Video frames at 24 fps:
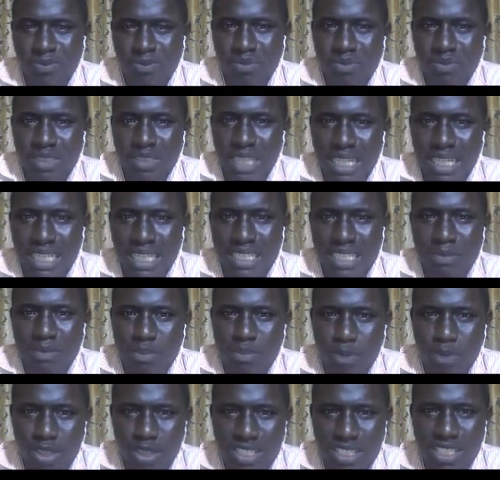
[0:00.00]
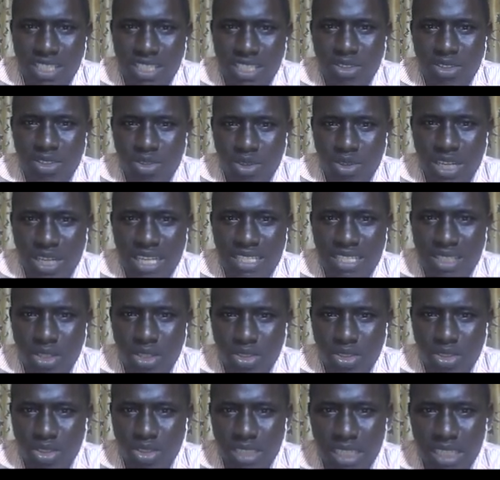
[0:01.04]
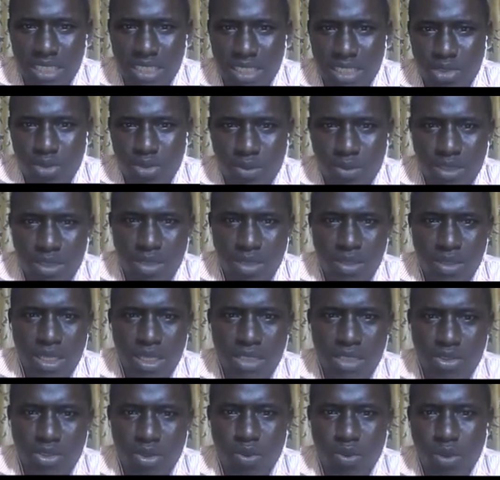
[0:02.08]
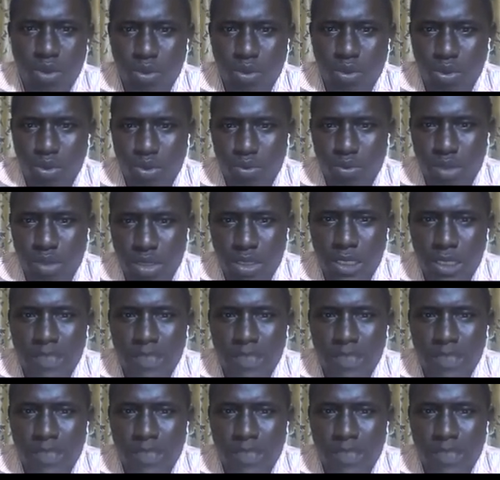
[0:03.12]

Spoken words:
I guess in export sales, local sales, total distribution, and so we will be